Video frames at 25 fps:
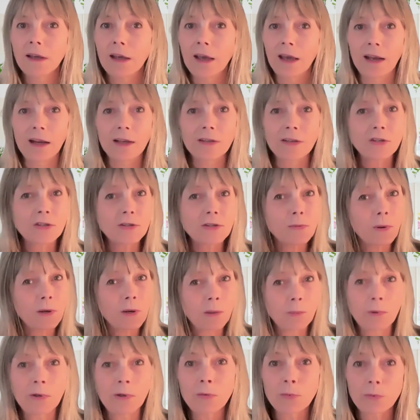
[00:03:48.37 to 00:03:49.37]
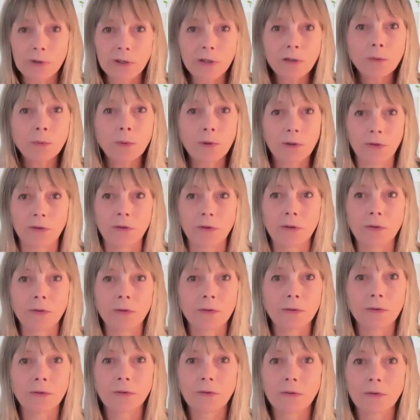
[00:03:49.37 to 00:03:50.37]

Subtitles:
And I just want to be real with you,